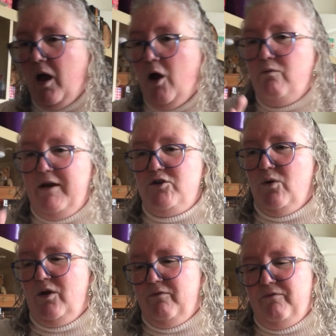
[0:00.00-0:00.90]
a
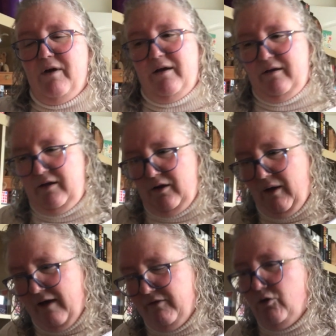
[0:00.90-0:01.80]
ritual of, you know,
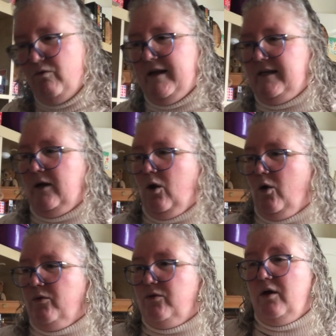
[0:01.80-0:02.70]
having your reading
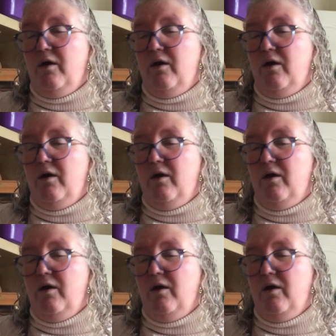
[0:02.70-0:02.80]
cloth,